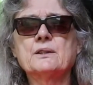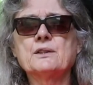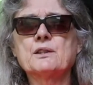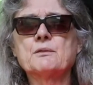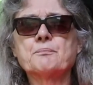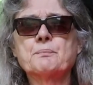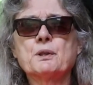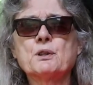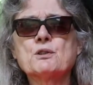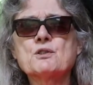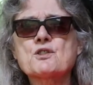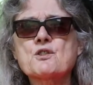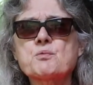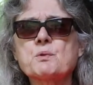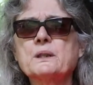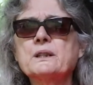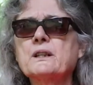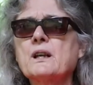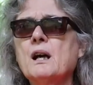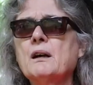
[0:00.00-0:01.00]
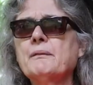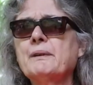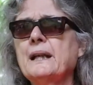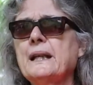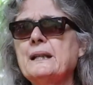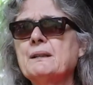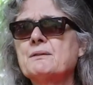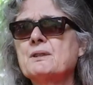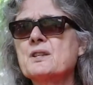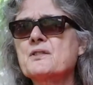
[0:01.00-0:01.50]
the birds would come and
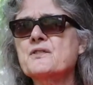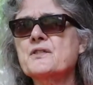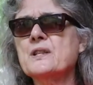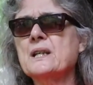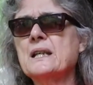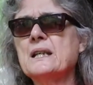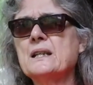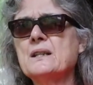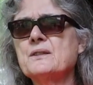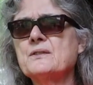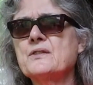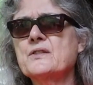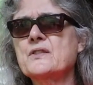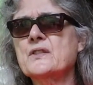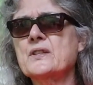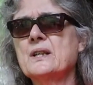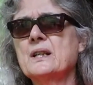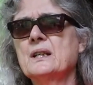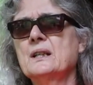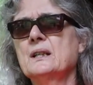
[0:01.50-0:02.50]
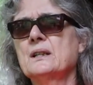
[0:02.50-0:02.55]
eat the seeds